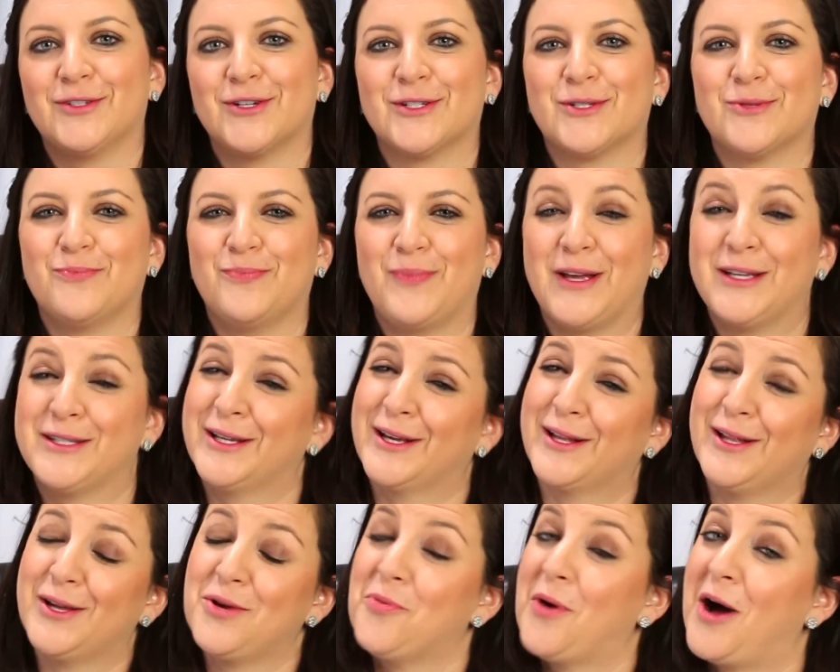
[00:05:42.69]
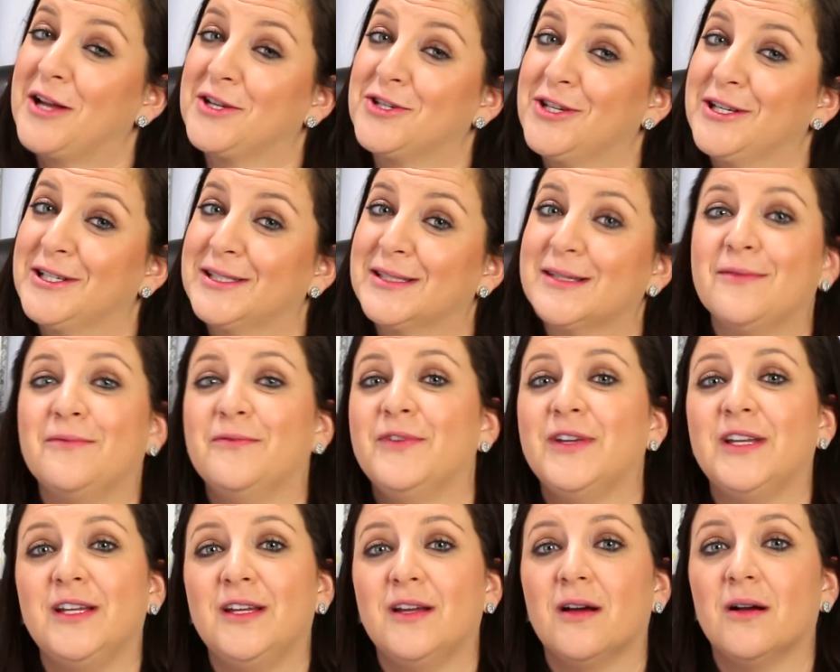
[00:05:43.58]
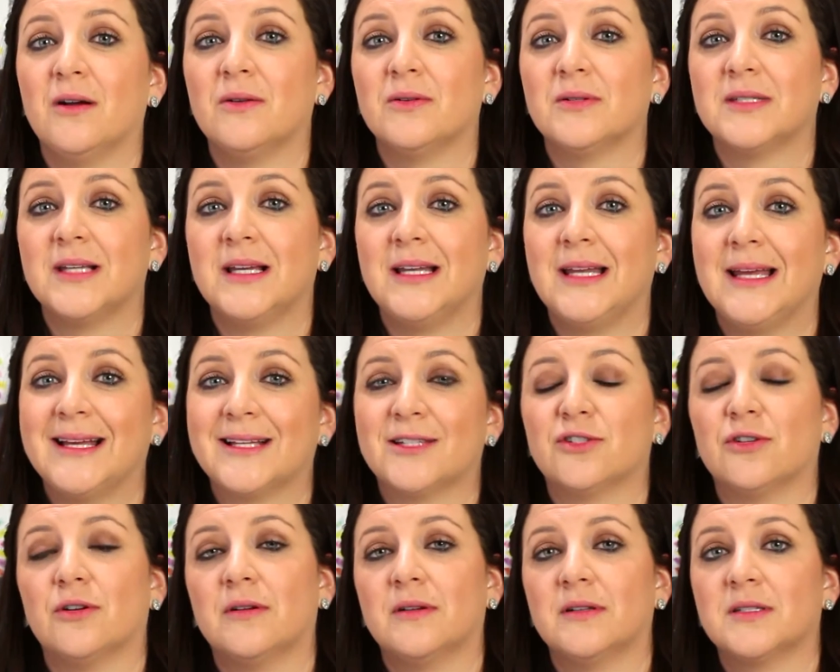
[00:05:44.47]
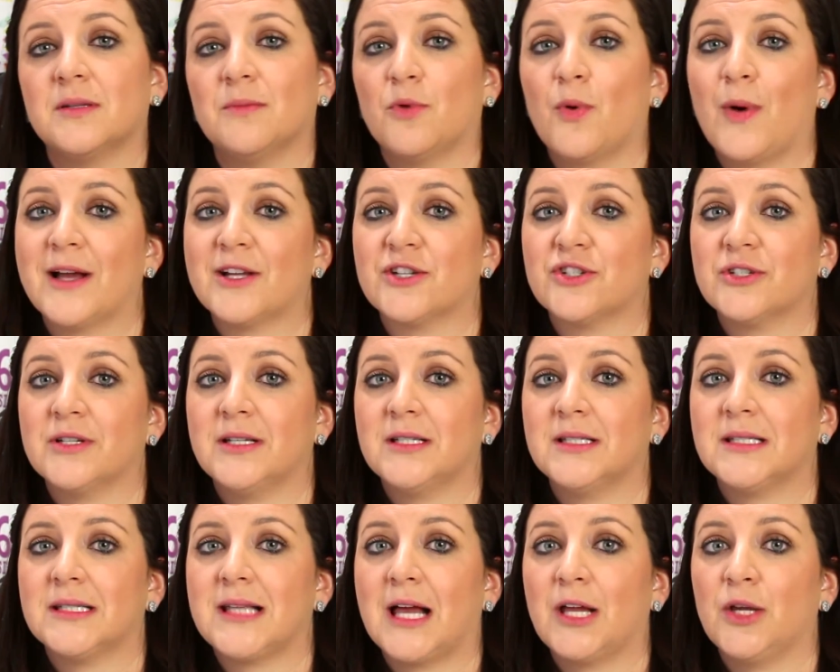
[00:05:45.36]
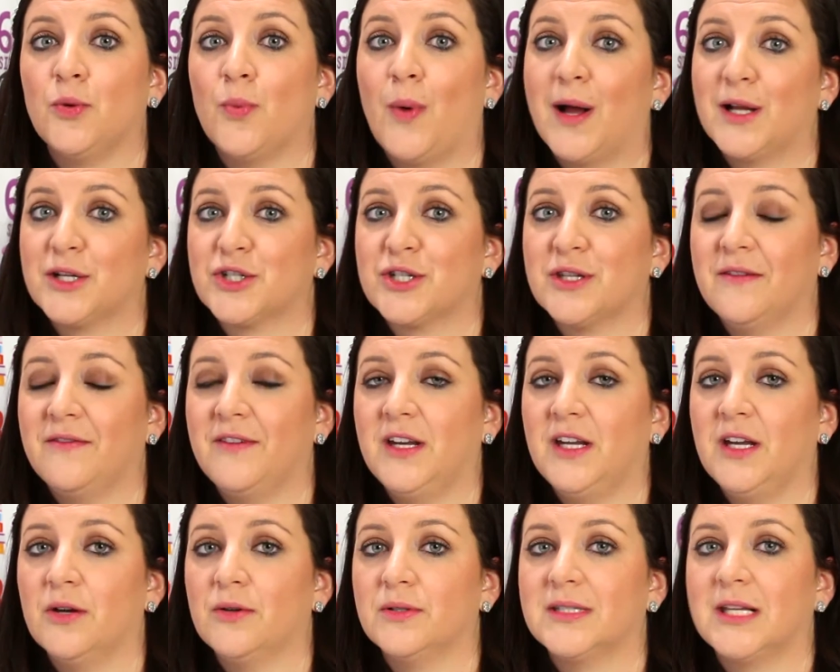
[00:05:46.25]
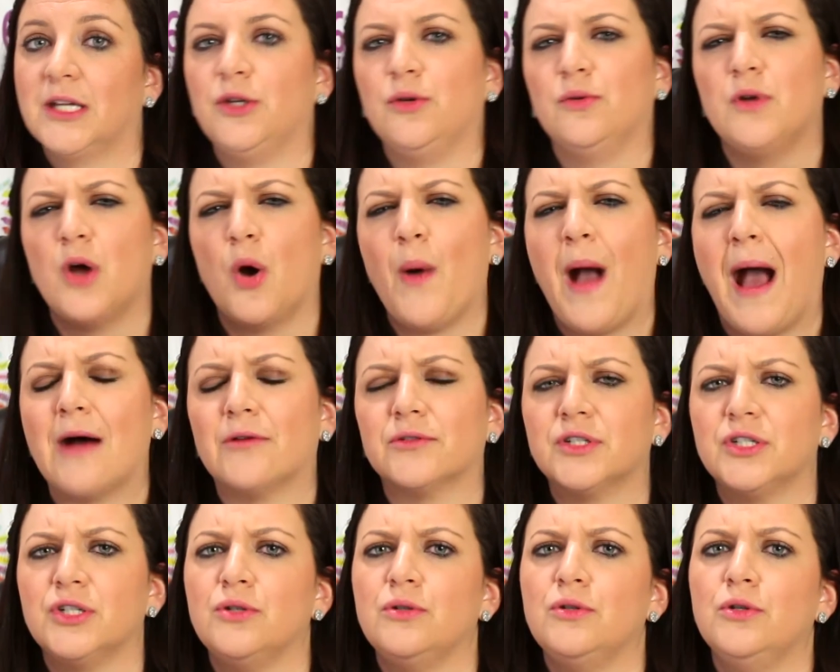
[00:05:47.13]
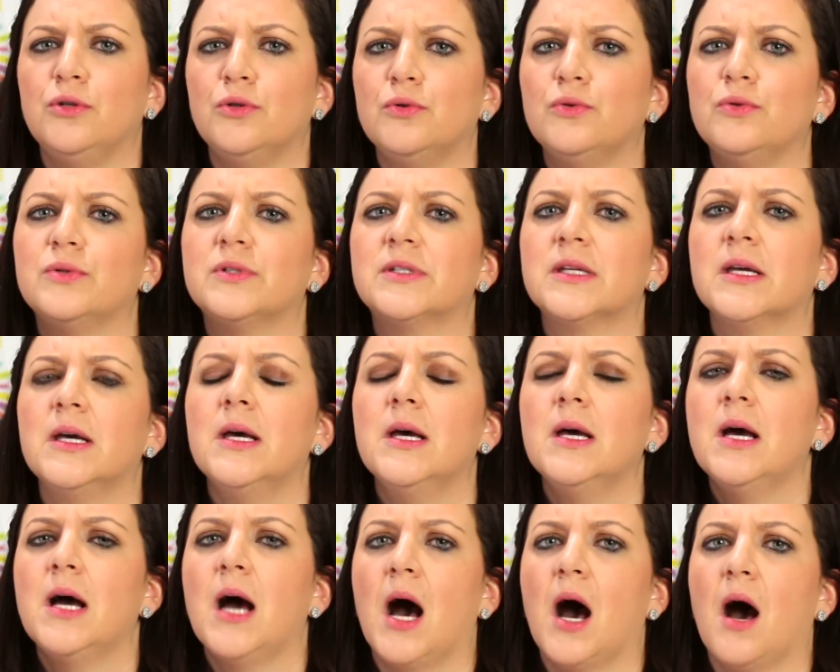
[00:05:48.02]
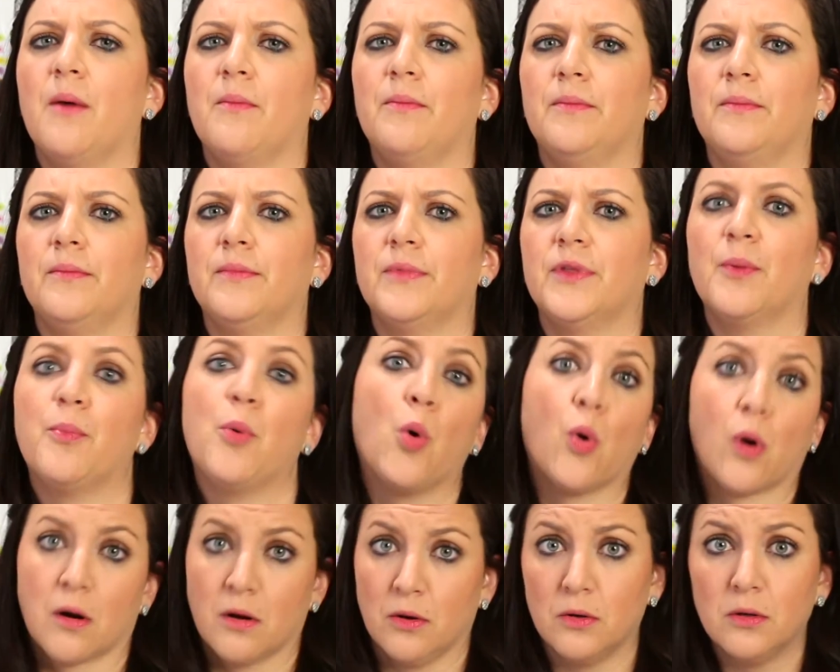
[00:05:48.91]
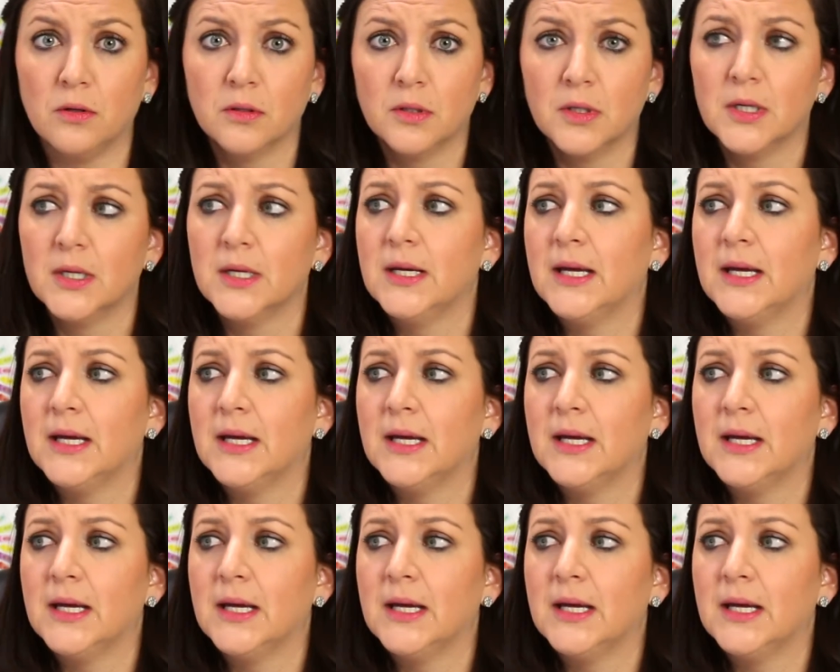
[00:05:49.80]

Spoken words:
just basically watching some videos and answering some questions that you watched the videos and you know how to use the portal.